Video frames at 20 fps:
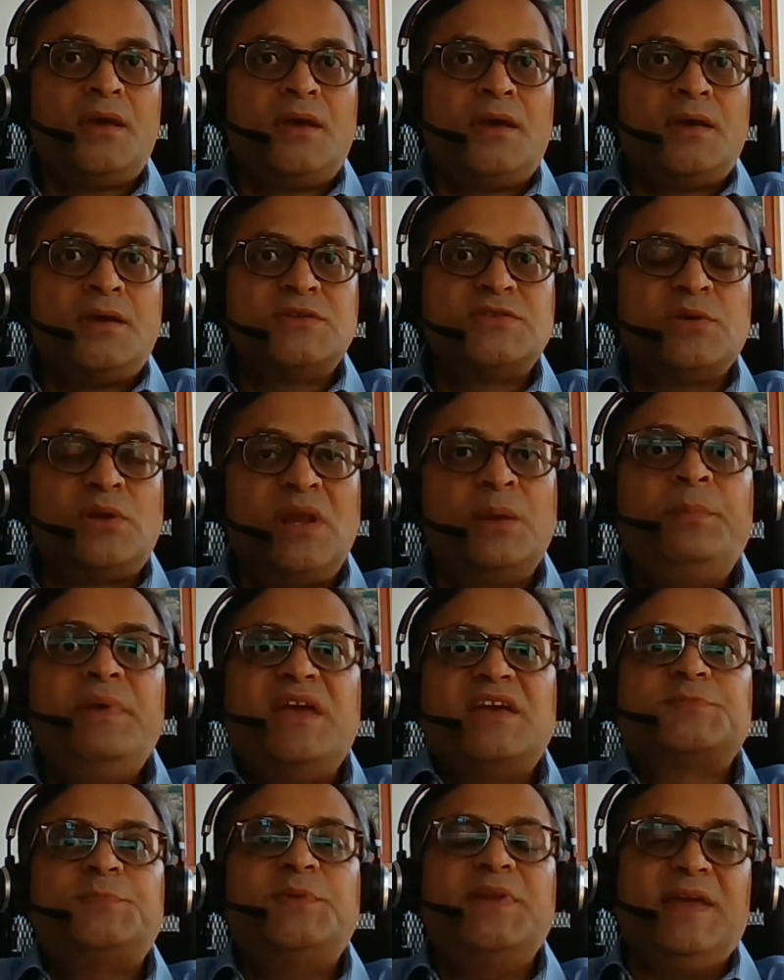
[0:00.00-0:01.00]
So let me
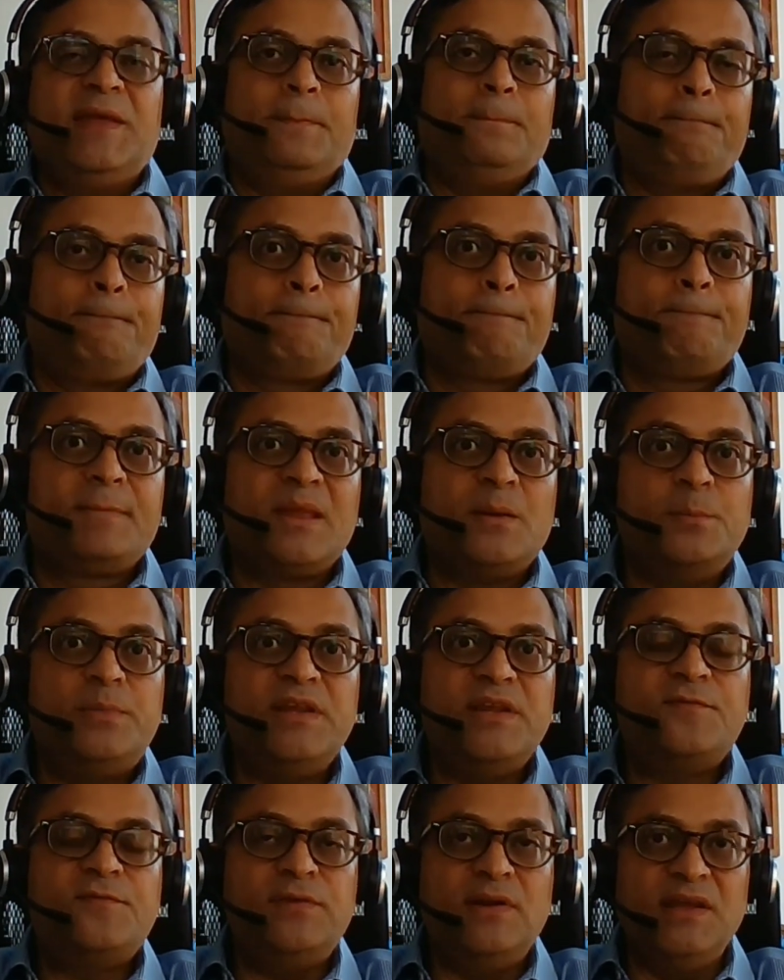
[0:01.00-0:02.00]
explain.
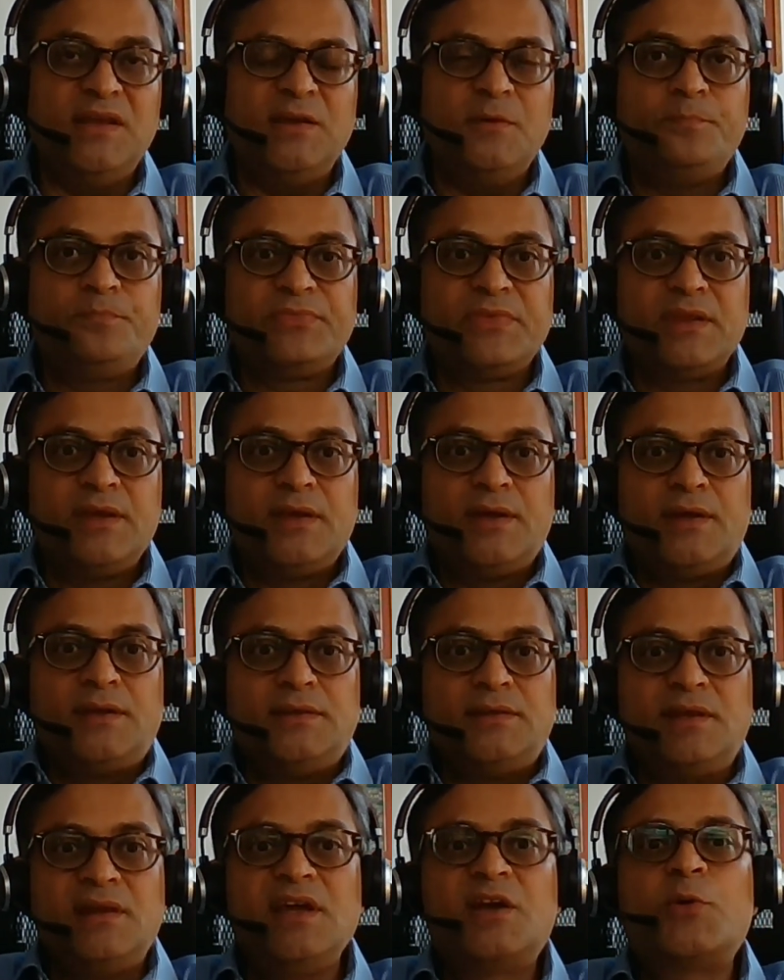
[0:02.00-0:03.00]
Briefly,
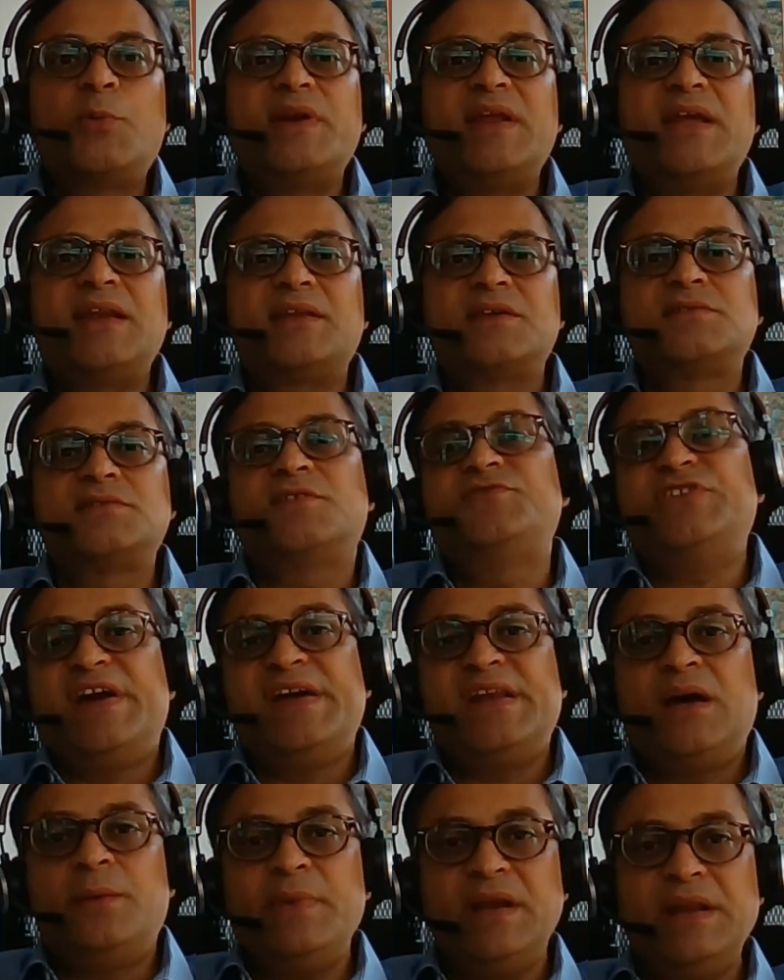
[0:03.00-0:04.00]
the liquidators of
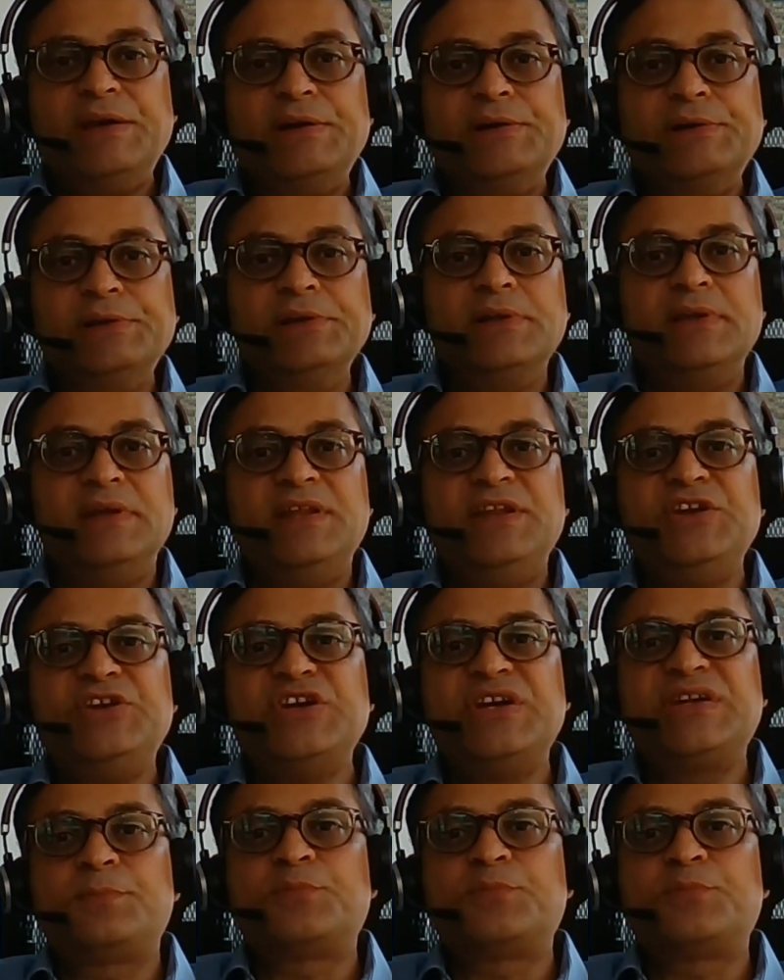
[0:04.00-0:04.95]
China Medical initiated